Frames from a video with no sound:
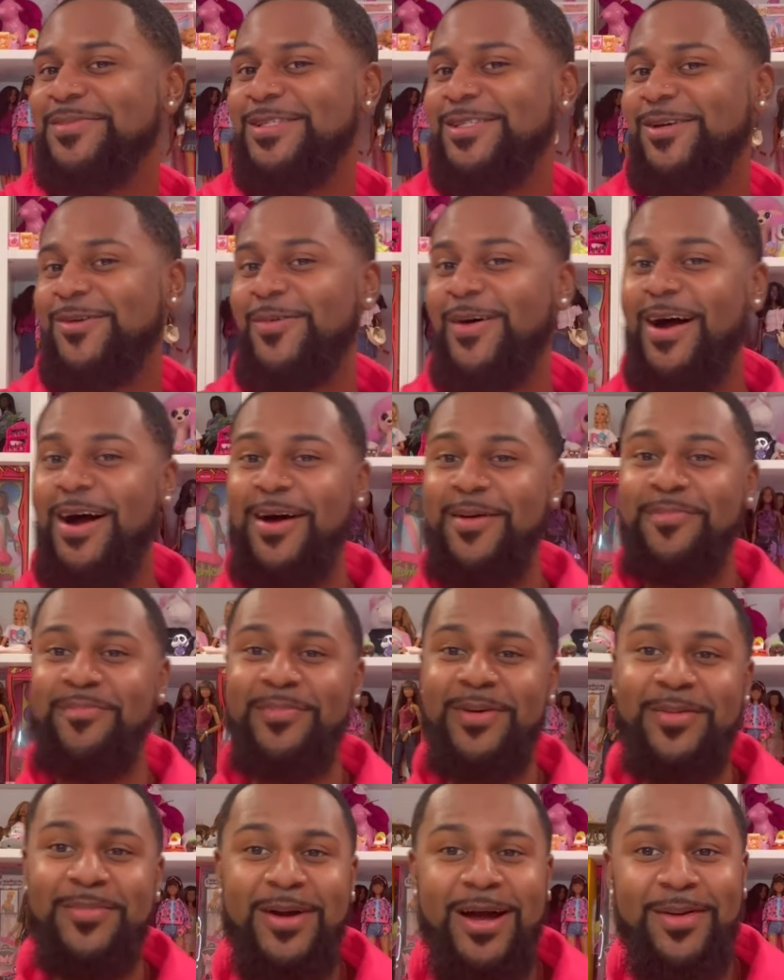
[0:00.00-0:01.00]
So hop
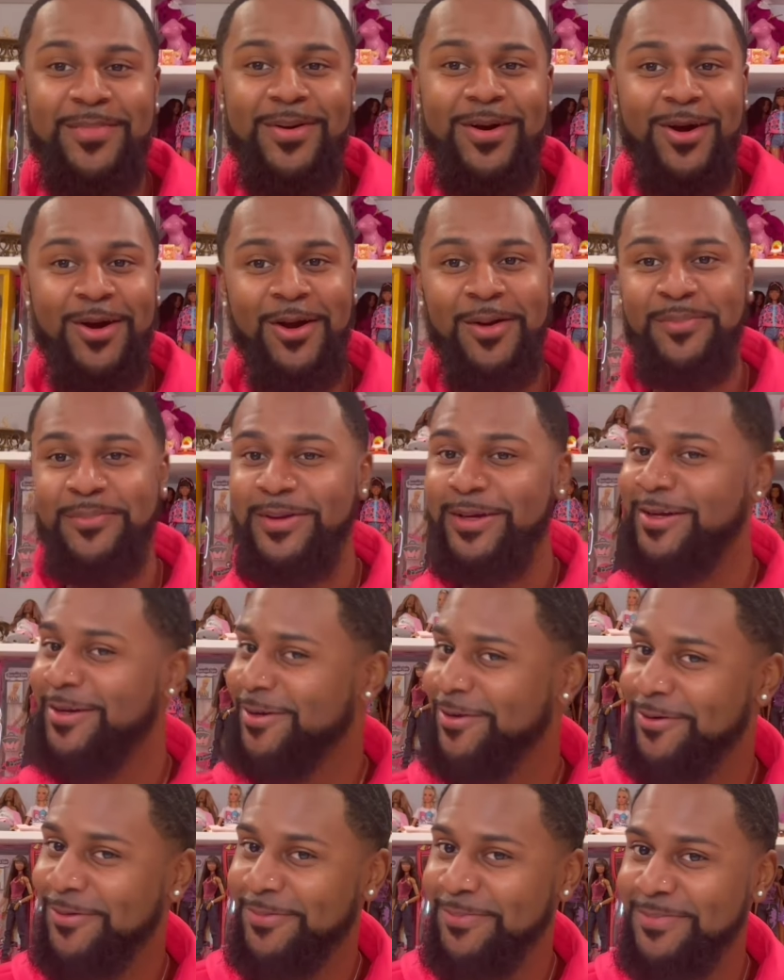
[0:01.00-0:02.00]
in my Barbie
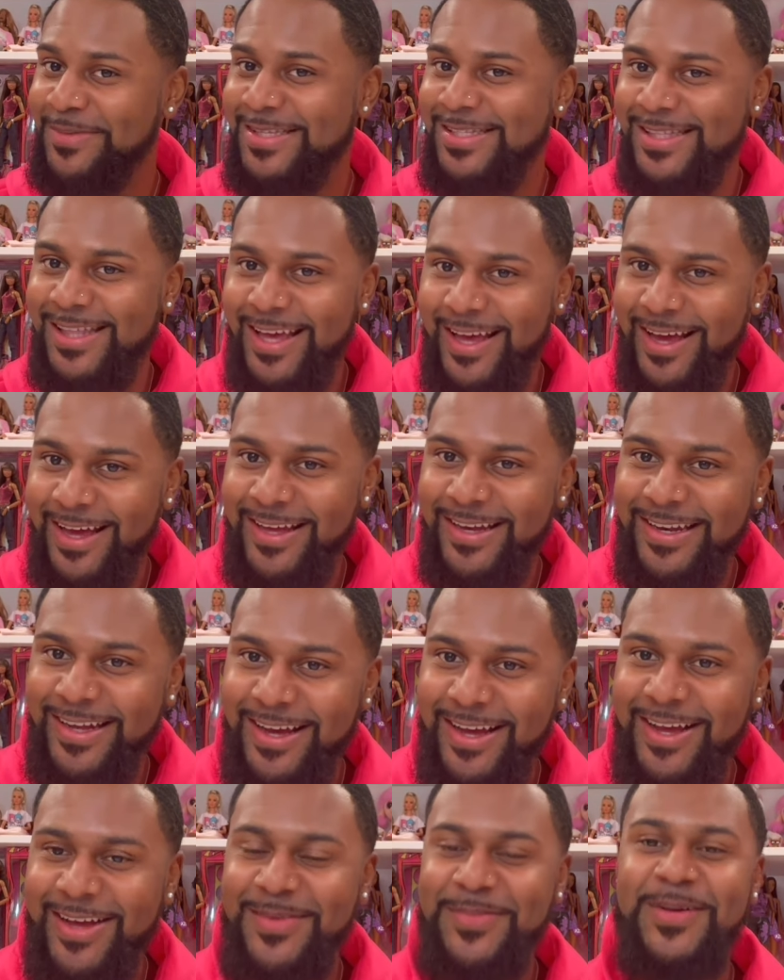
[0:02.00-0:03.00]
coupe and stand
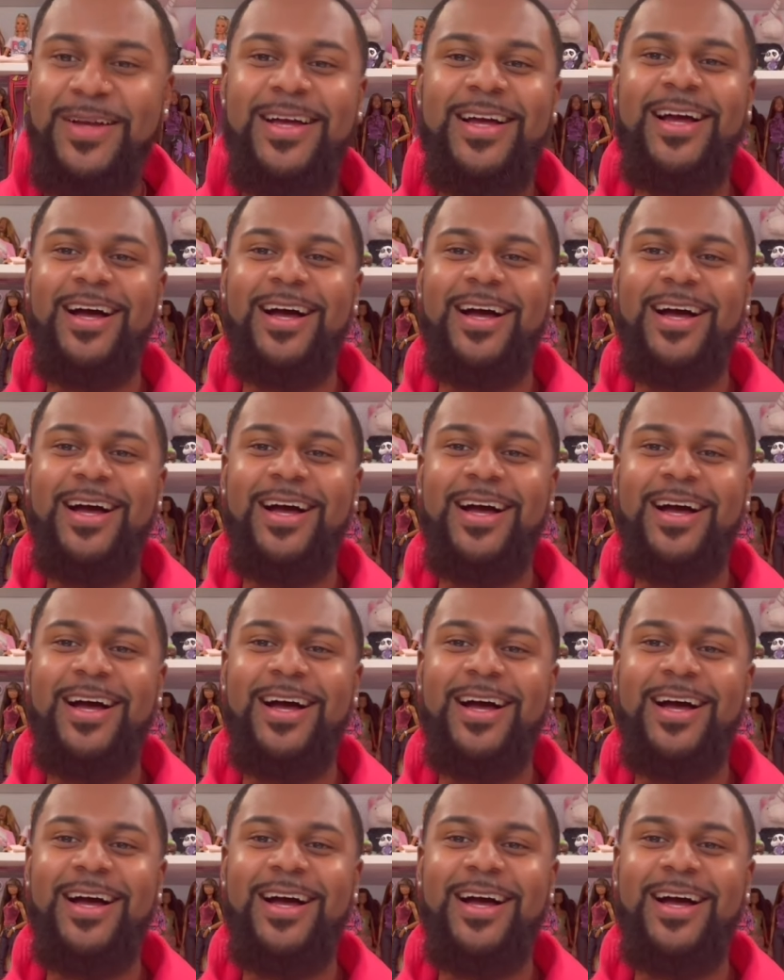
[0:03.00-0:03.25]
up.